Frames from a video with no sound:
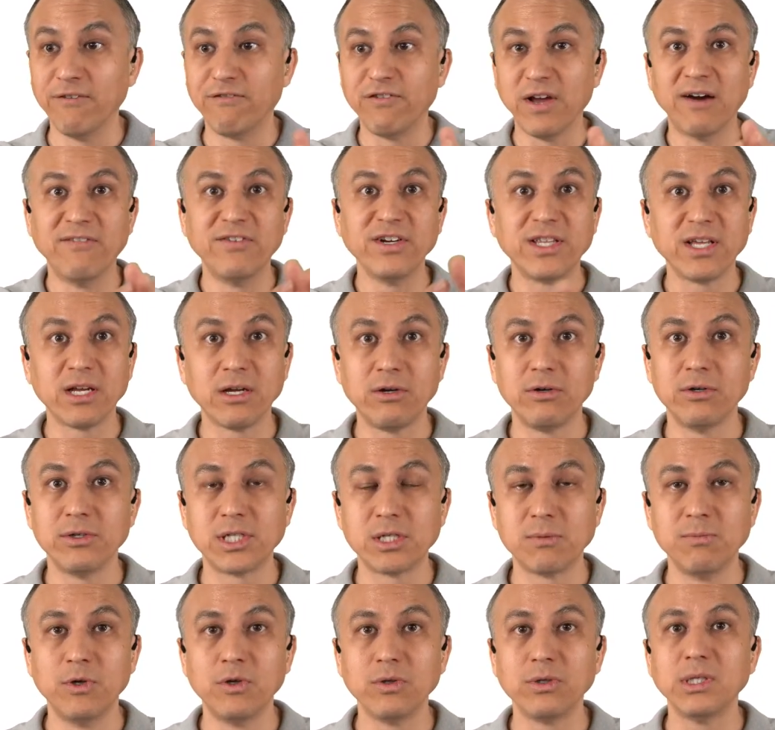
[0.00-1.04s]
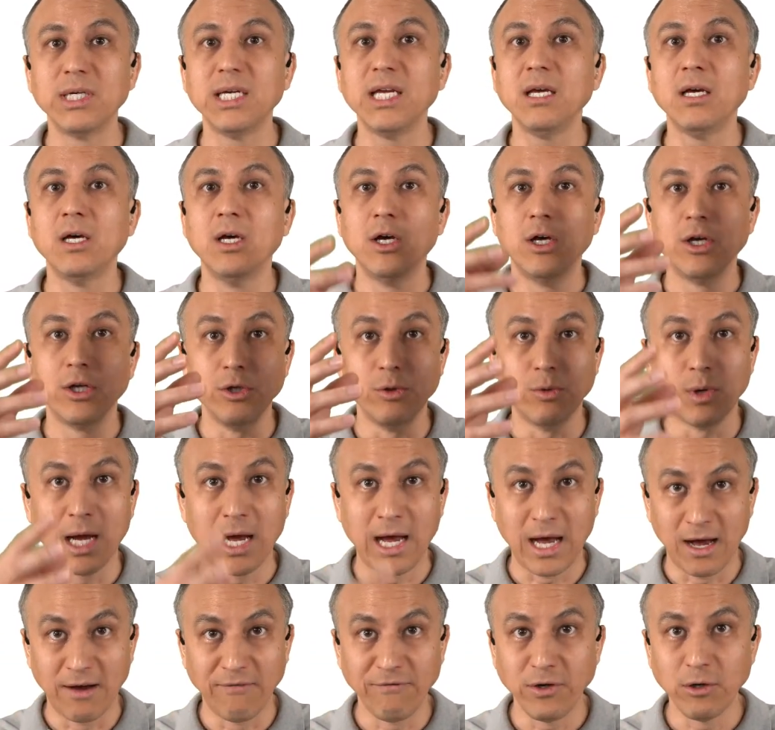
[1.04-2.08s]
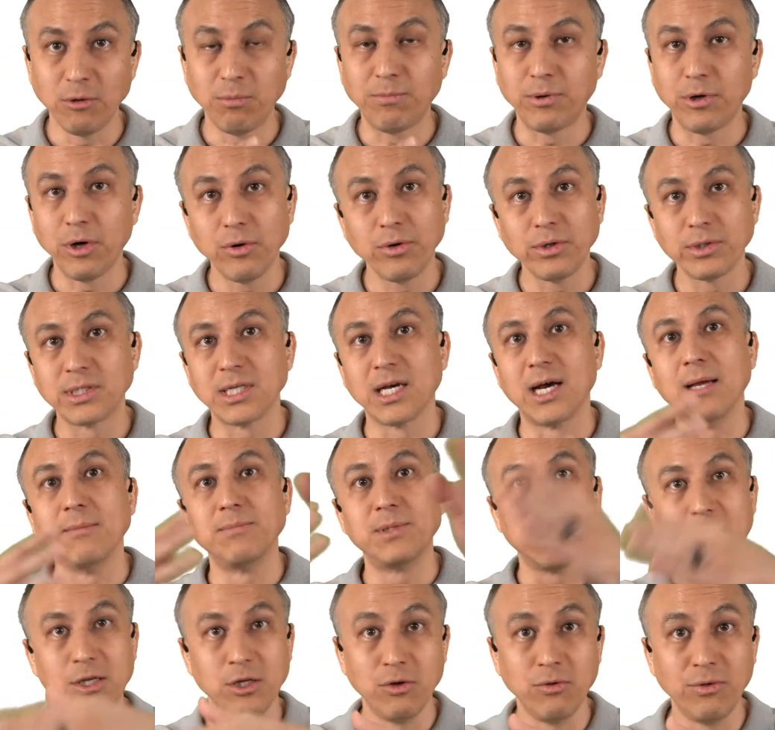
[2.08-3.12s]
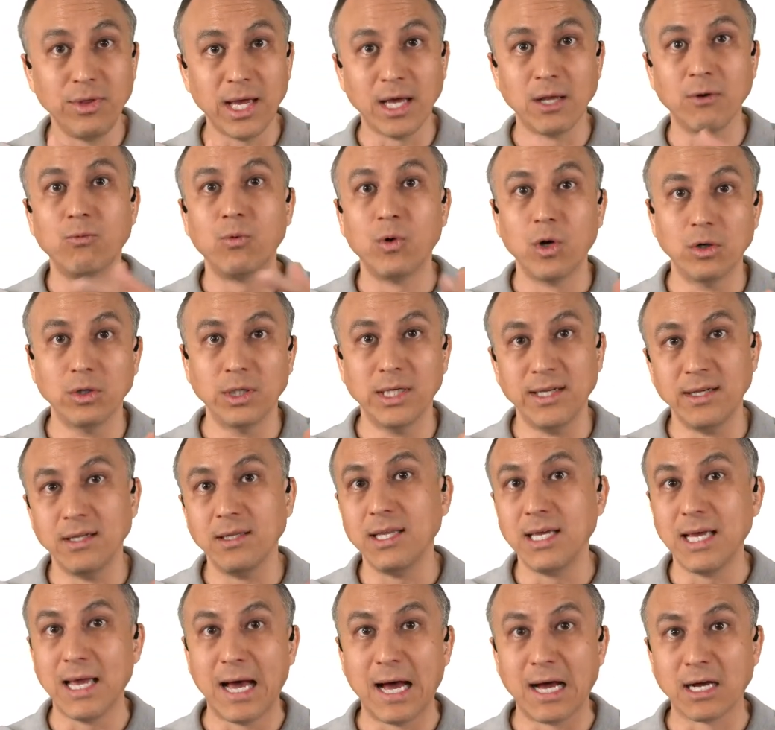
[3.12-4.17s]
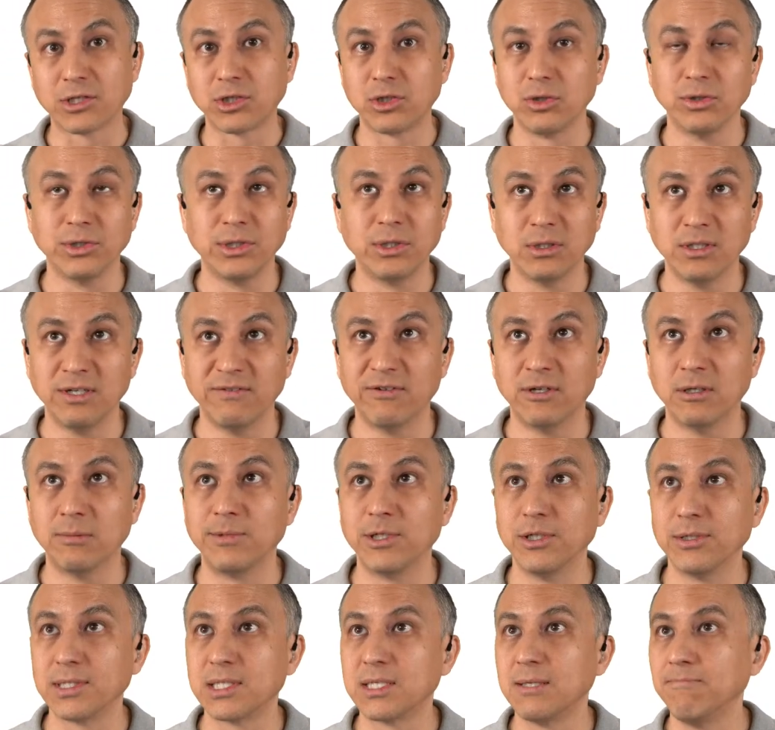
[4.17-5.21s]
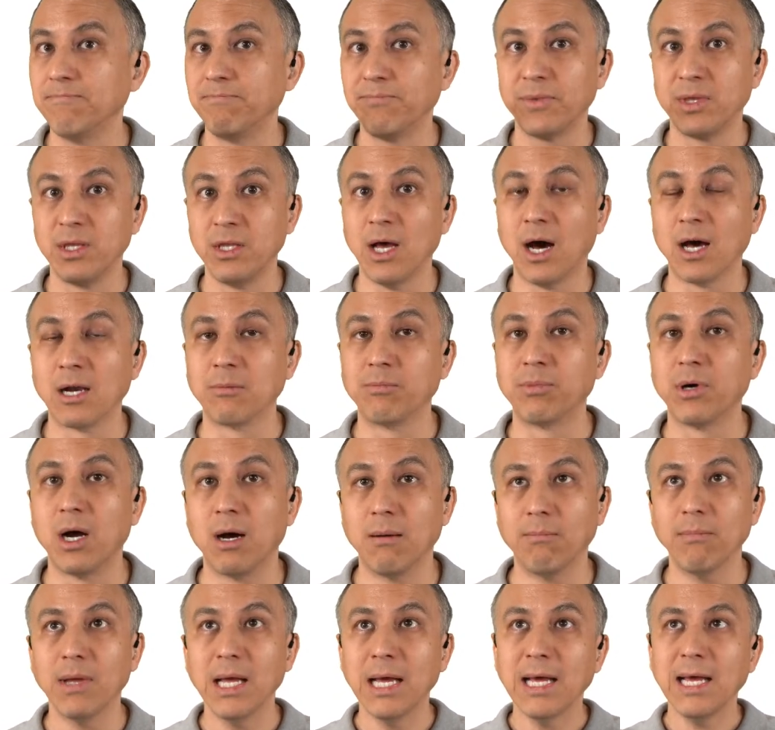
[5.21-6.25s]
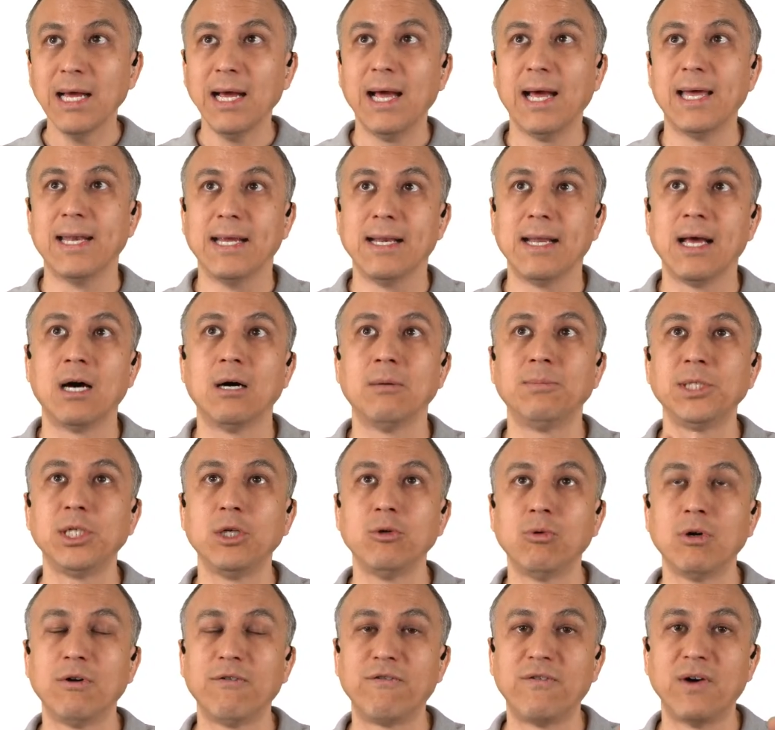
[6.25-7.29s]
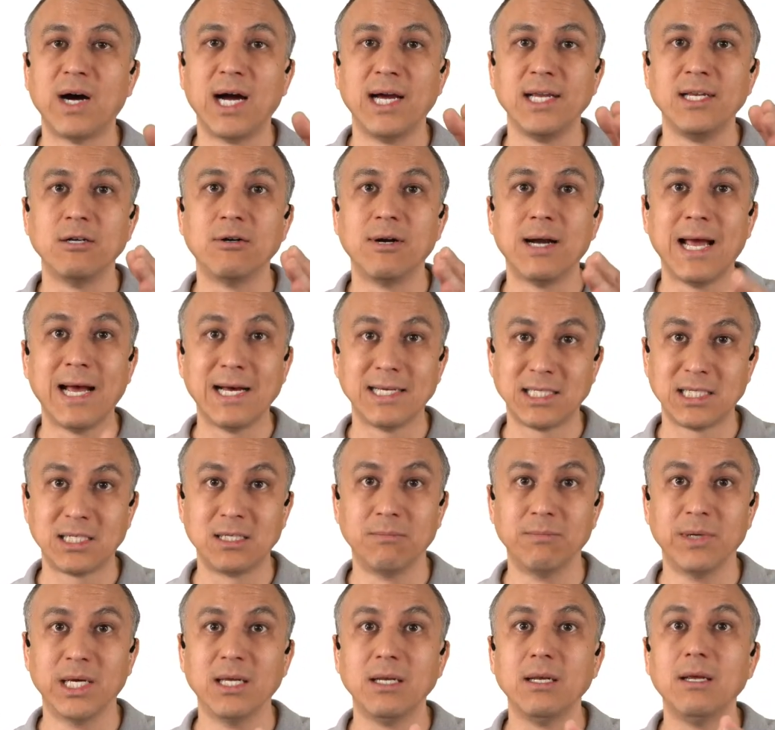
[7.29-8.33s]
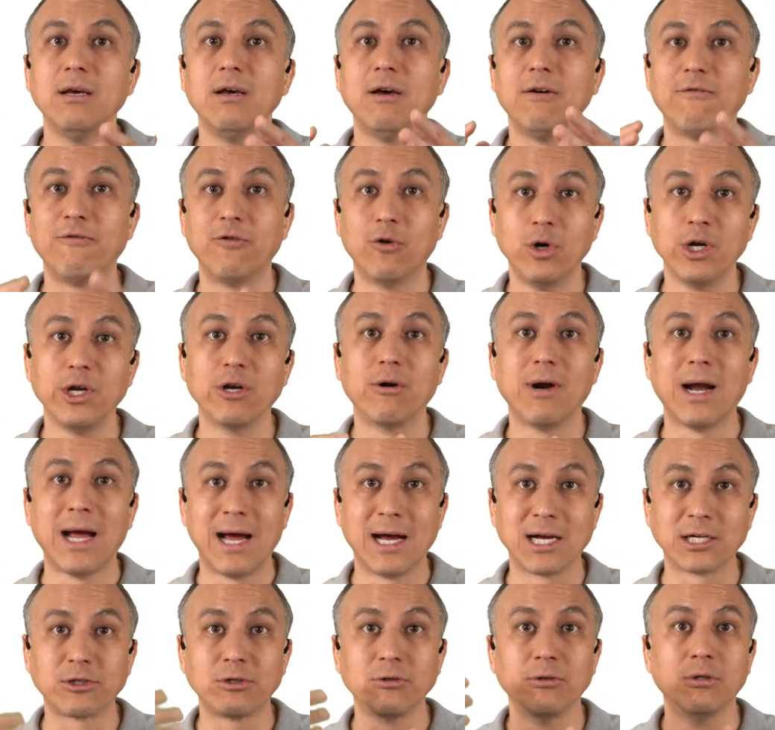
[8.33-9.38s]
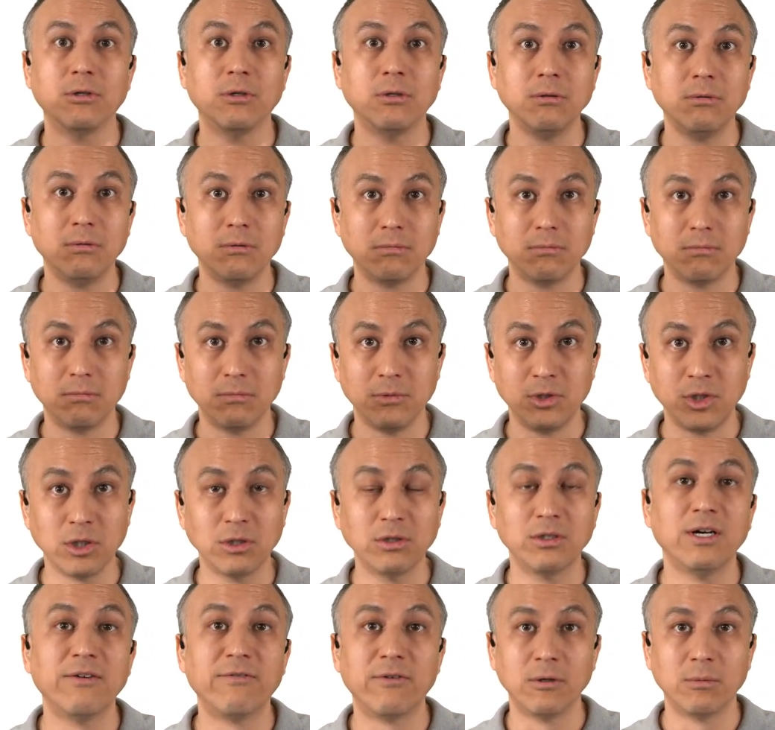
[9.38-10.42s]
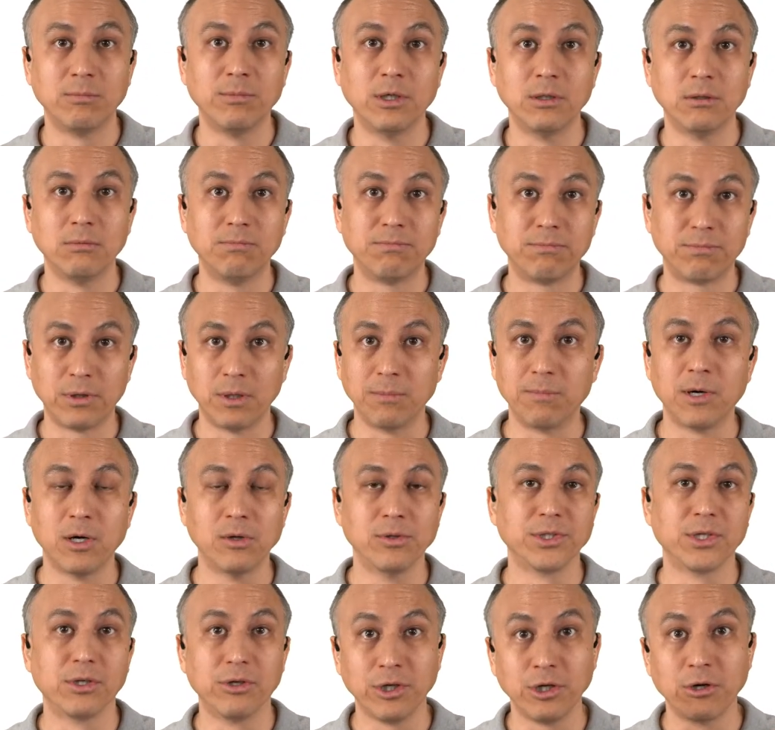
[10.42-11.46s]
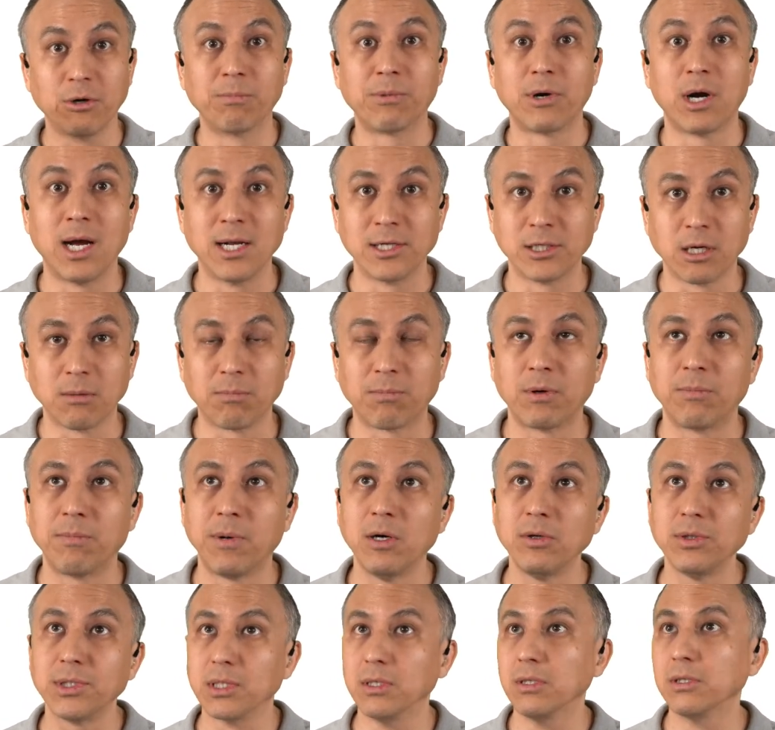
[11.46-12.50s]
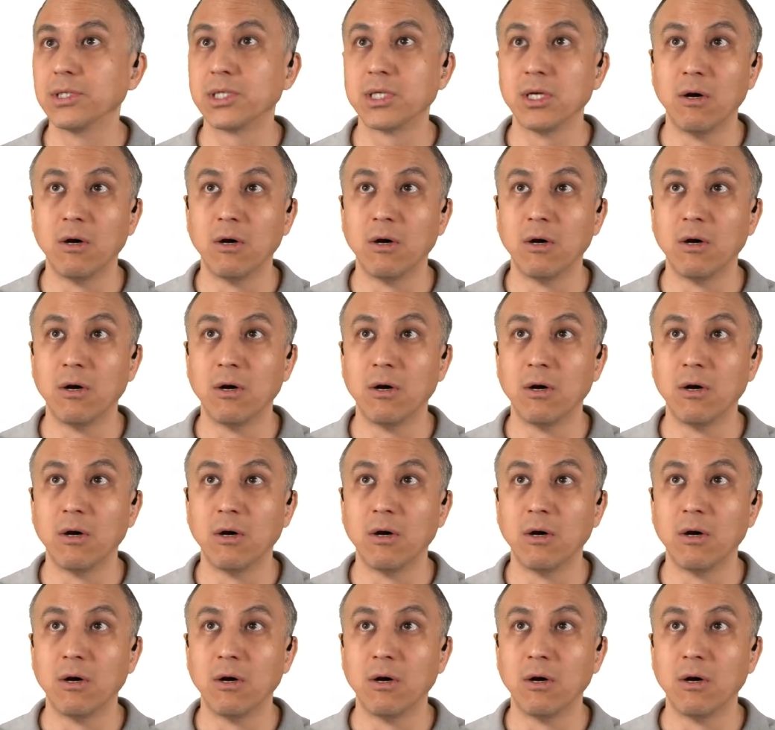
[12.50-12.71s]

And if everything goes smoothly, you have your prototypes that you then roll into the actual deliverables. Not a problem. And it helps you refine your estimate for your actual deliverable proposal or your project proposal.